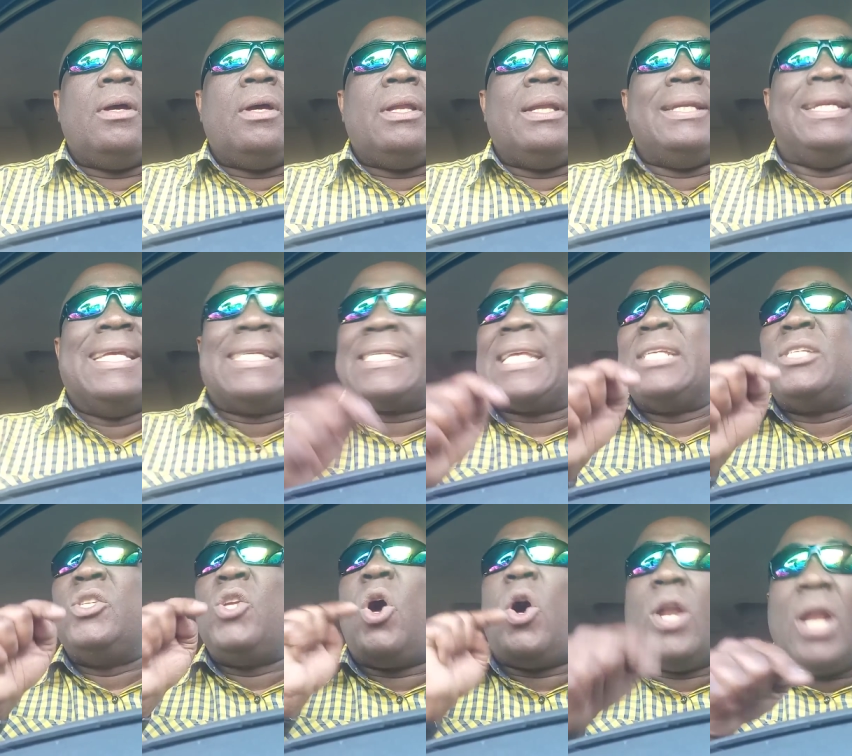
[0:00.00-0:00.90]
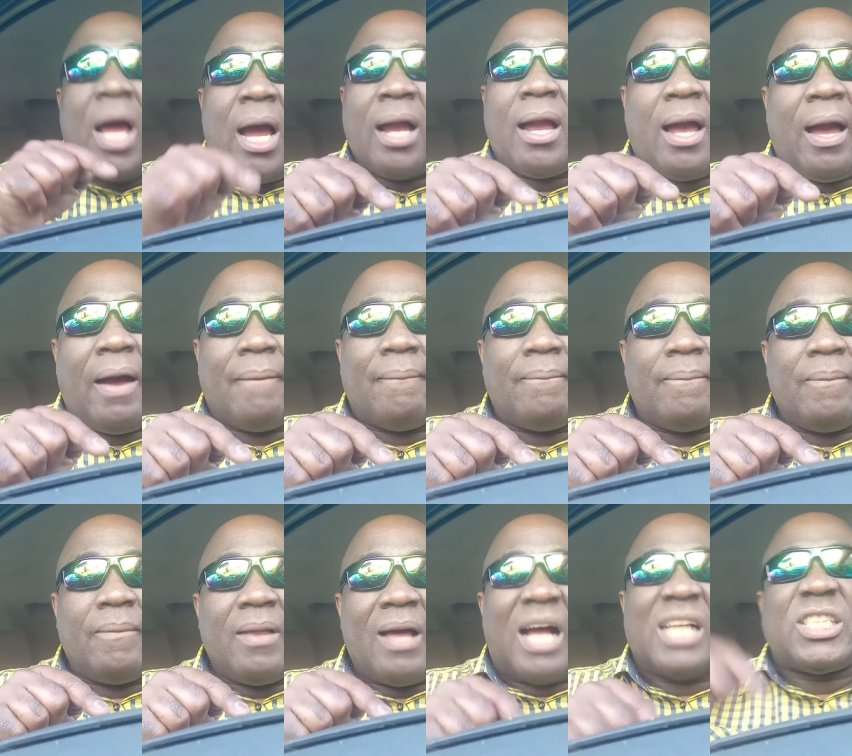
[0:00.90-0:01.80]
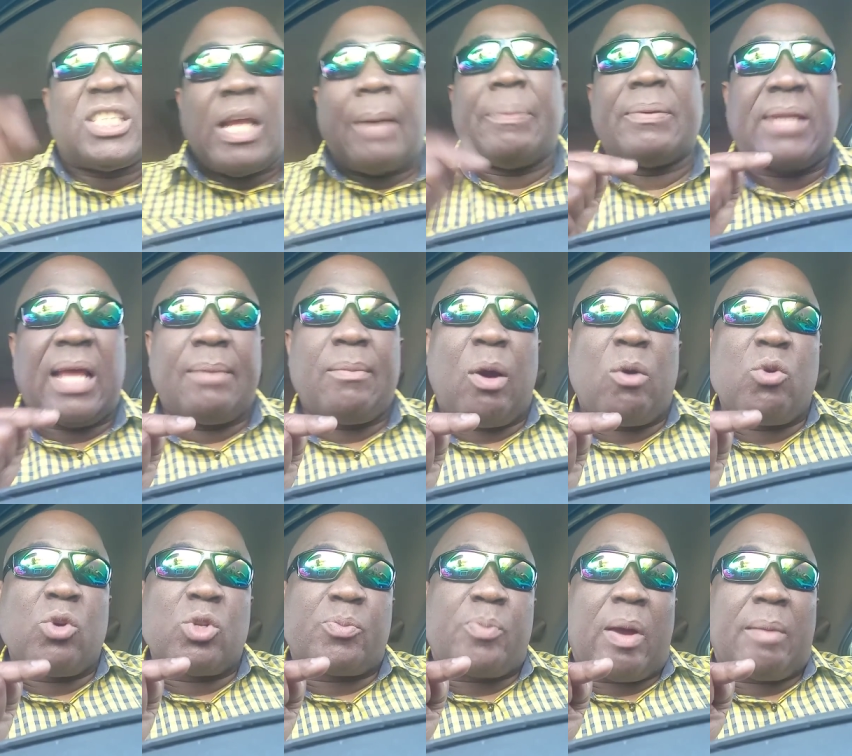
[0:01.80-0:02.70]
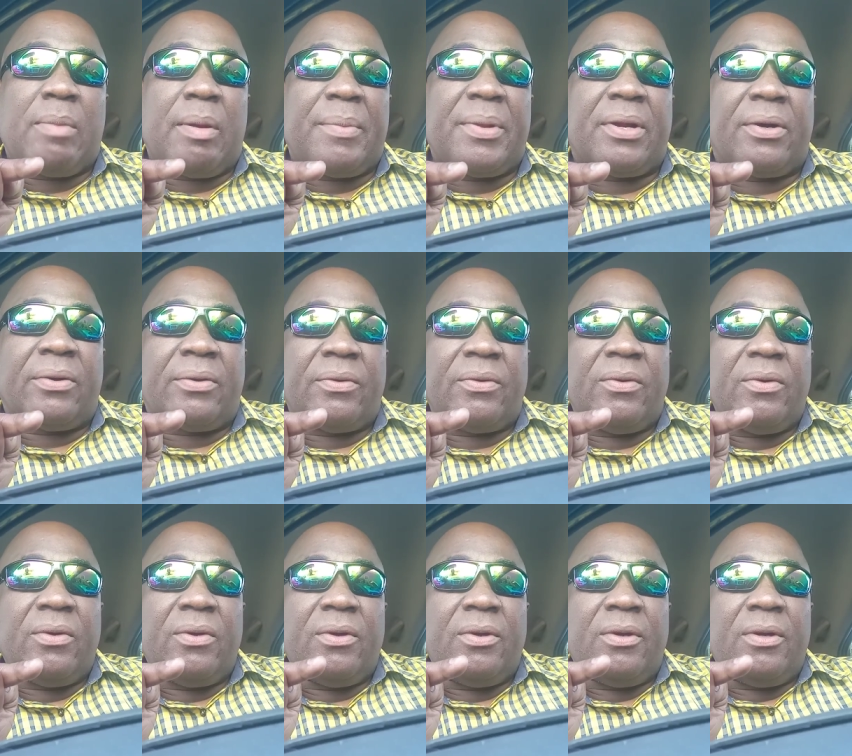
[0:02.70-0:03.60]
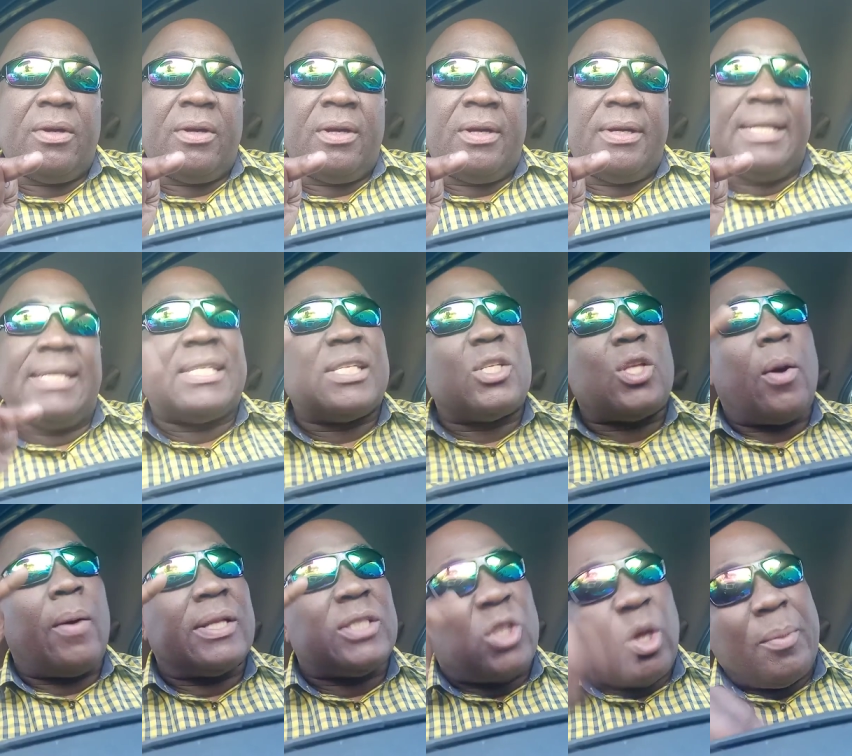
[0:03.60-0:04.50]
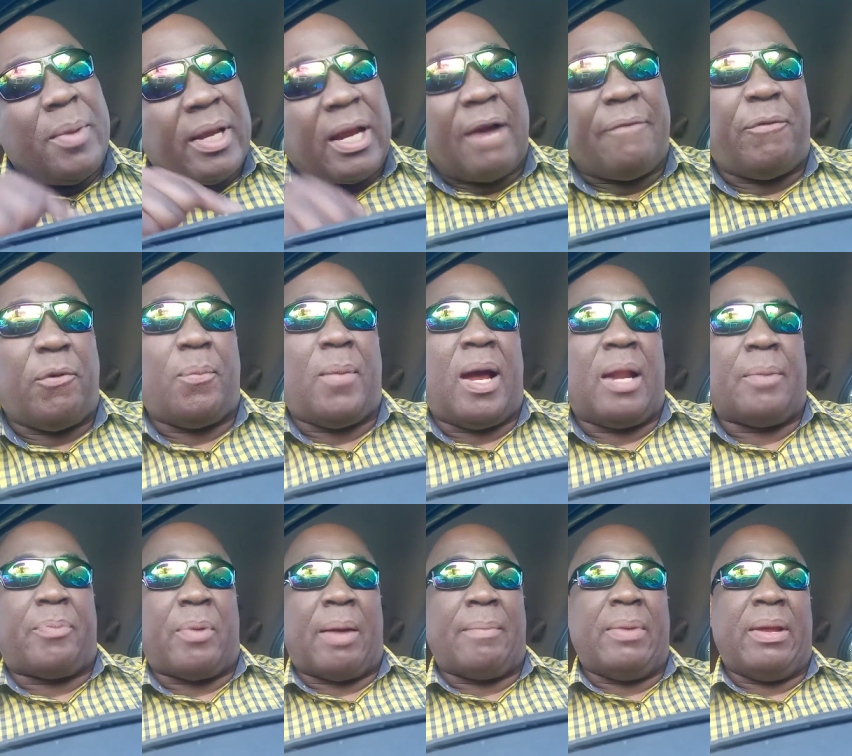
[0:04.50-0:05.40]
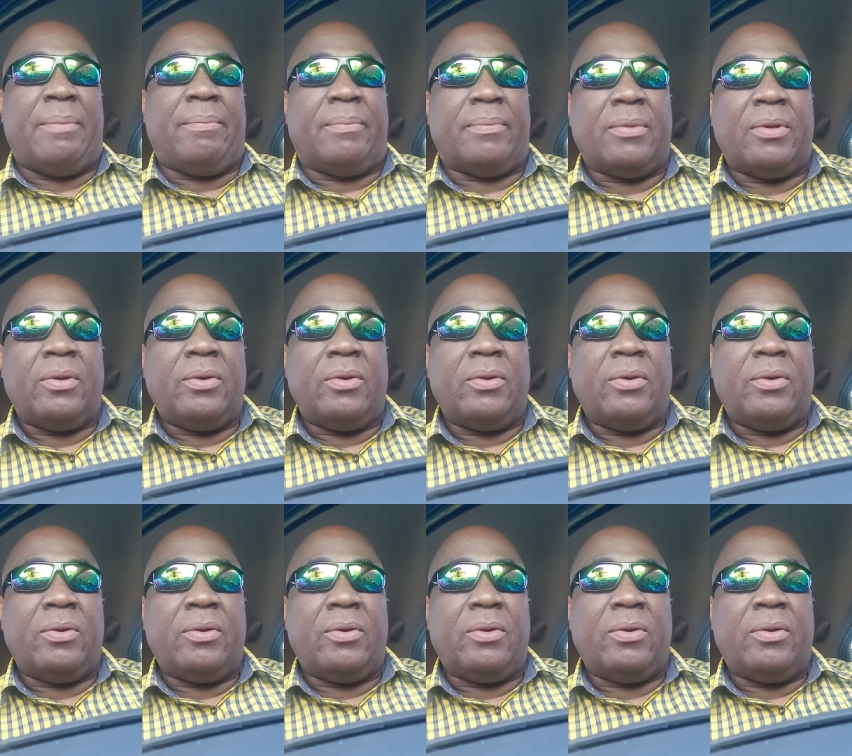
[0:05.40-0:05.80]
This is no longer a Chapleton Maroons problem, you know. This is now a Jamaica football problem.